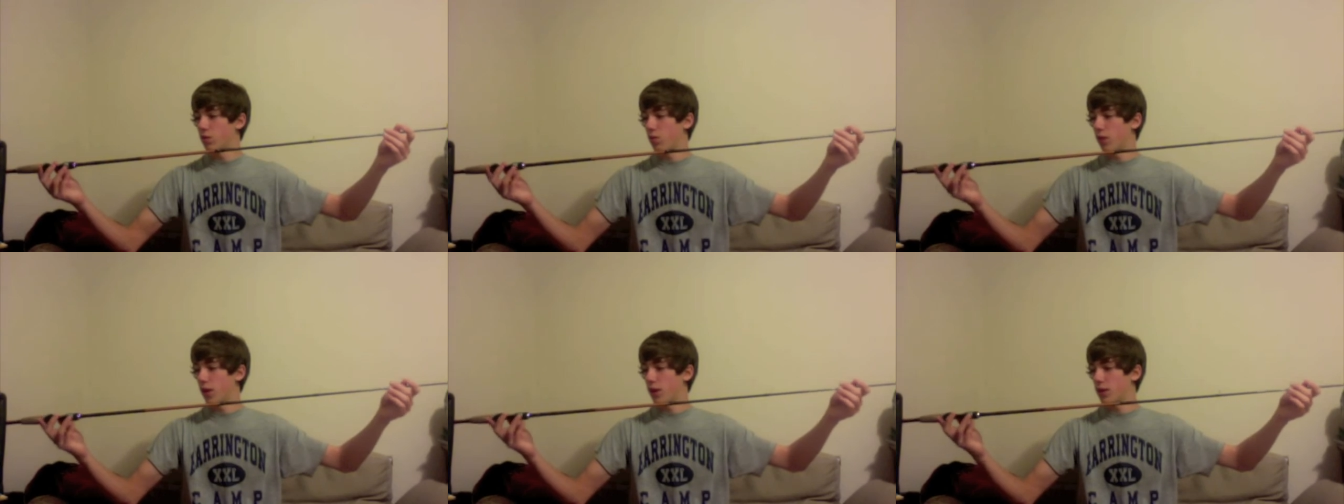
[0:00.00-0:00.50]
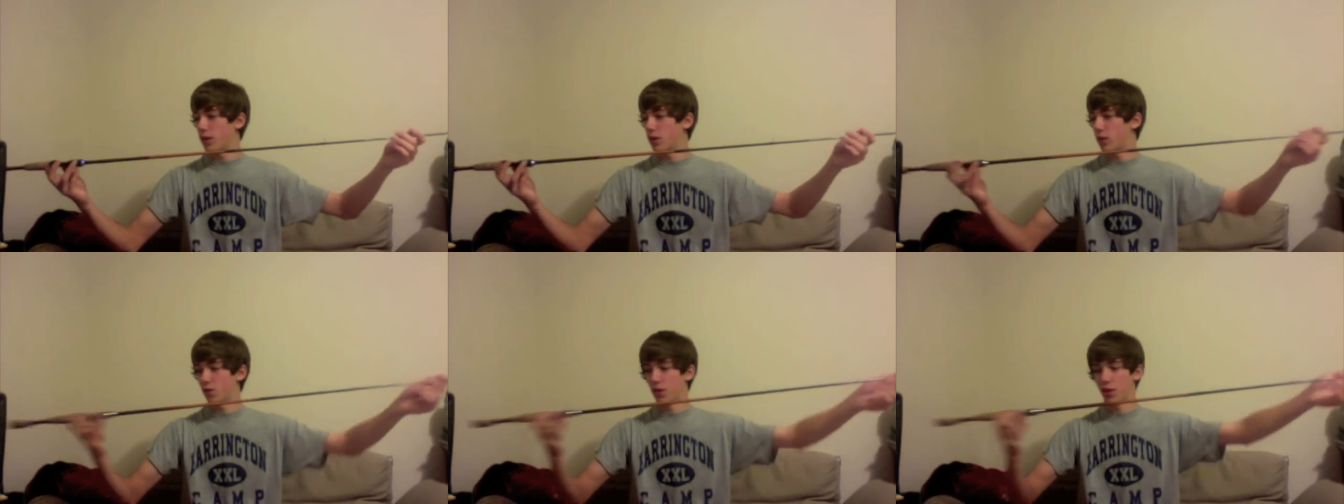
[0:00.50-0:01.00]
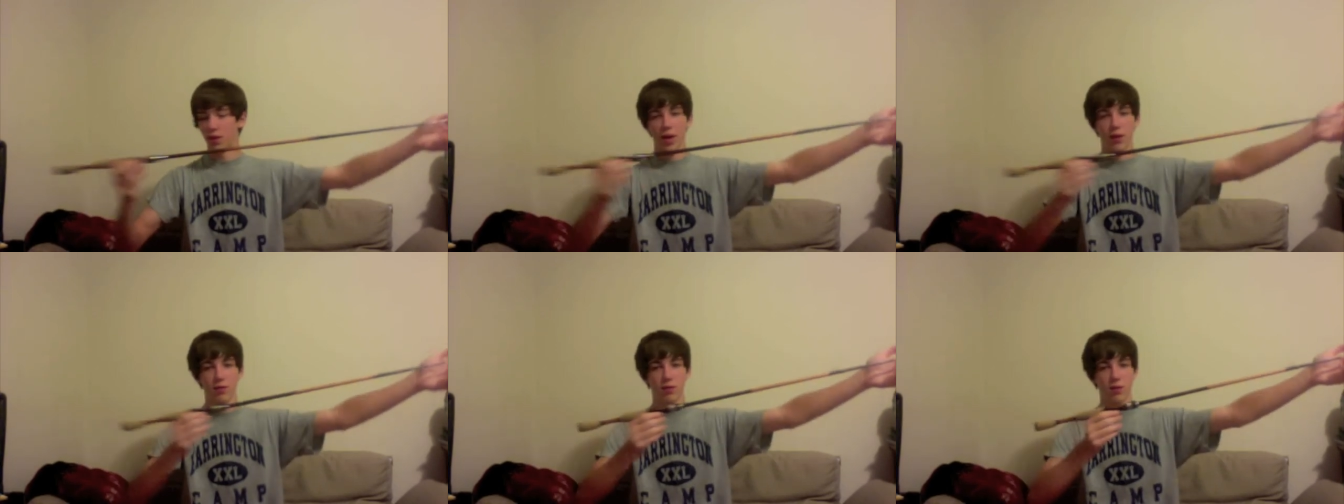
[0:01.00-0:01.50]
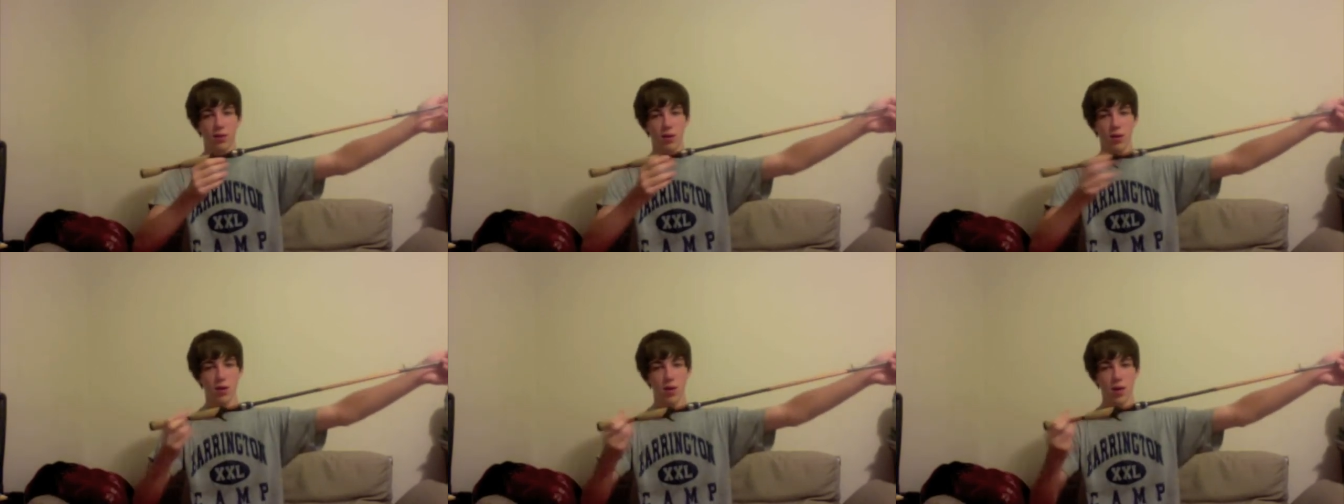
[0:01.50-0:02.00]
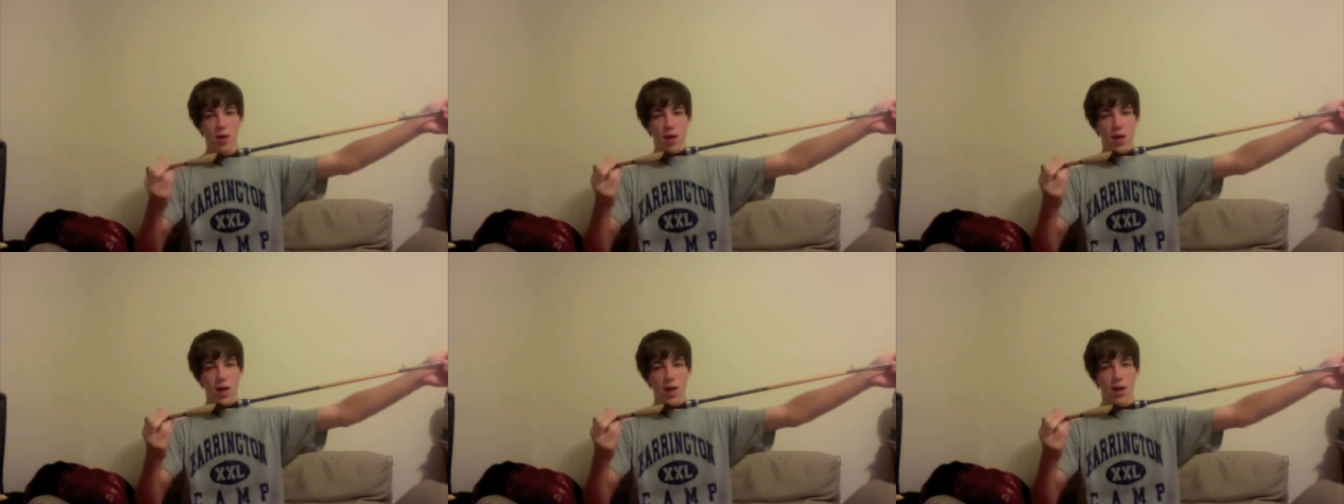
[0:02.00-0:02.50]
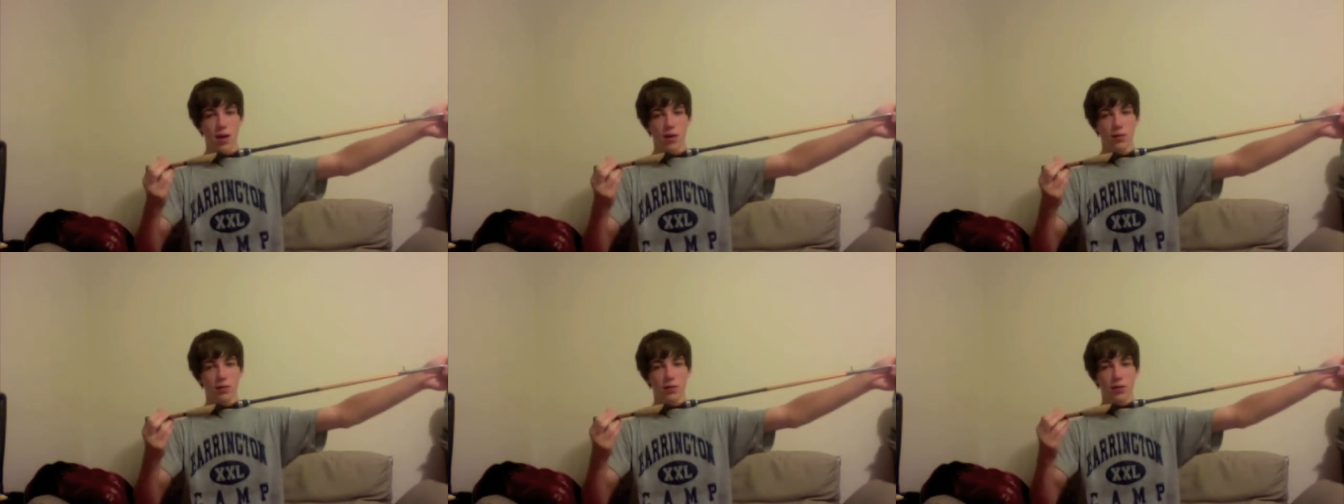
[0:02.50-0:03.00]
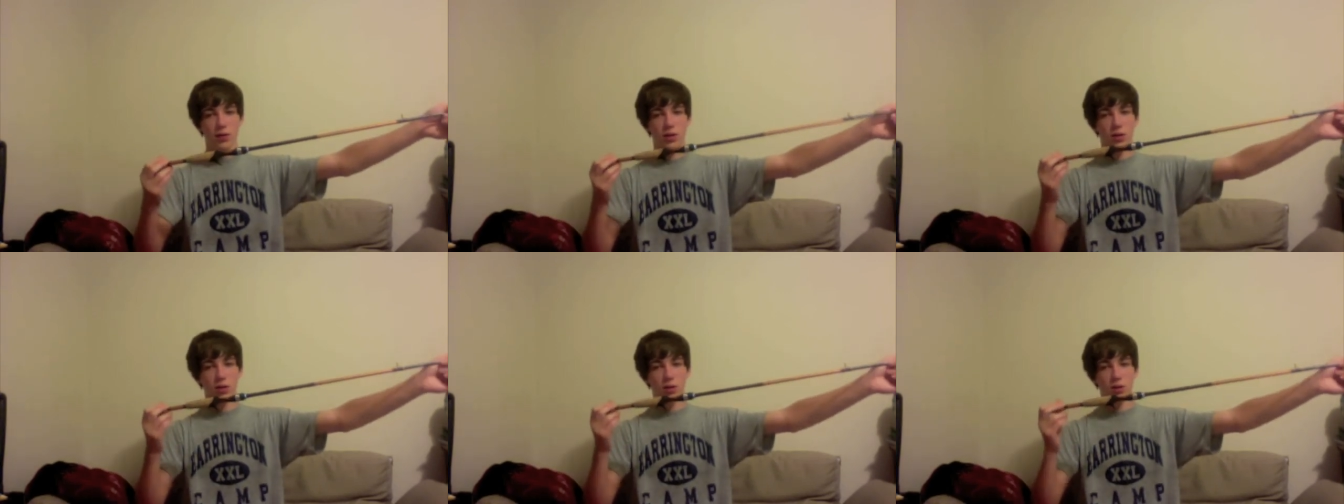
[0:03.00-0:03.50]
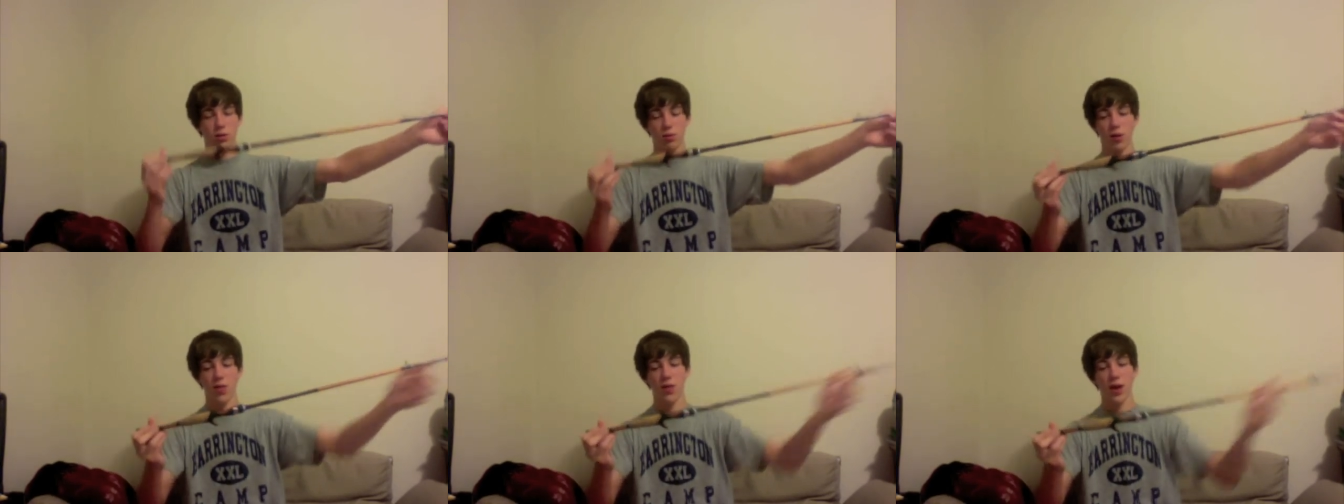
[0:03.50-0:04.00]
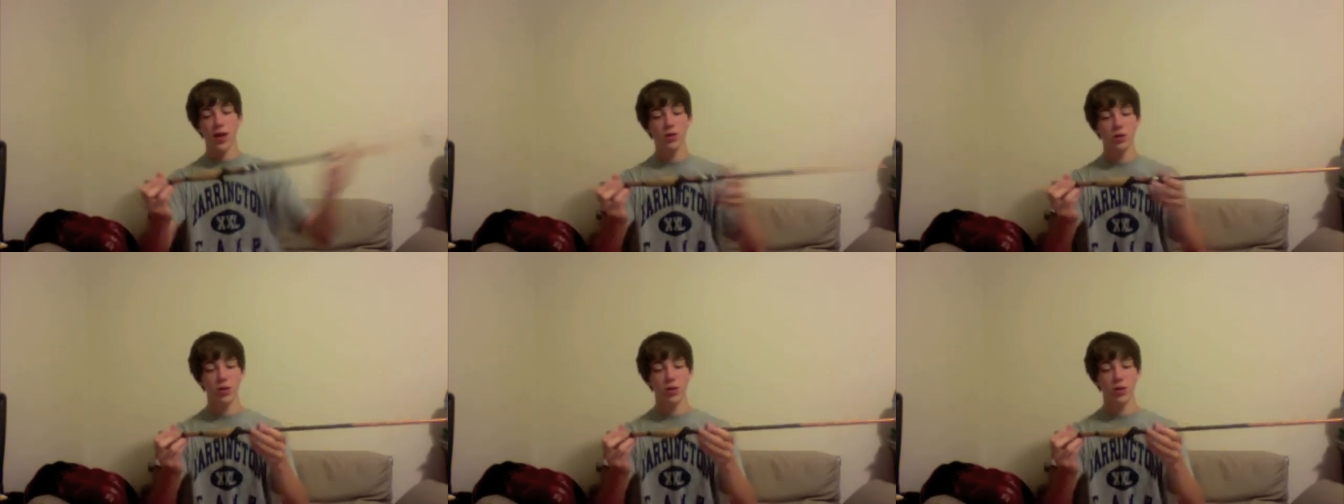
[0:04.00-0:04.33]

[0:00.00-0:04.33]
plastic, stuff like that. And this is the rod that I